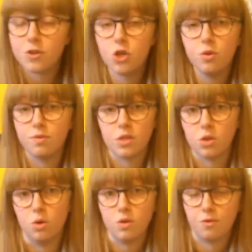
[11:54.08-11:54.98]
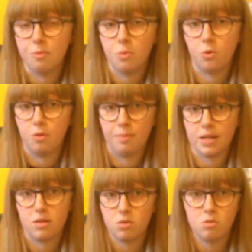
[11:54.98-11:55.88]
2 of the songs from it were on
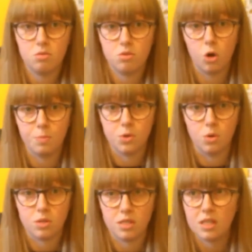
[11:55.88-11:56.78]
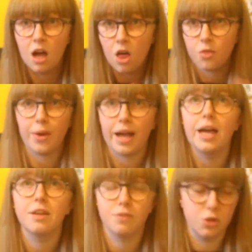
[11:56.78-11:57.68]
my top songs list, though I
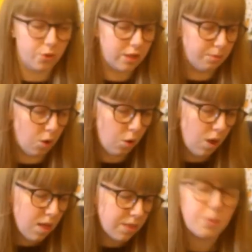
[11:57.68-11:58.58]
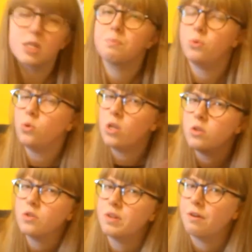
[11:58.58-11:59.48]
kind of enjoyed them all. There was a
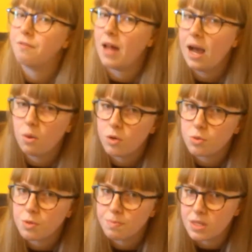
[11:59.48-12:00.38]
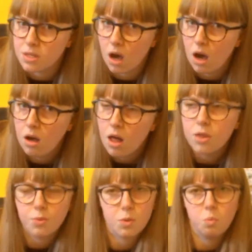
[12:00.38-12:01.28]
bulldozer in a flat, which was bizarre.
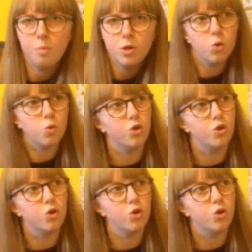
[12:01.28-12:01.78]
There was a woman who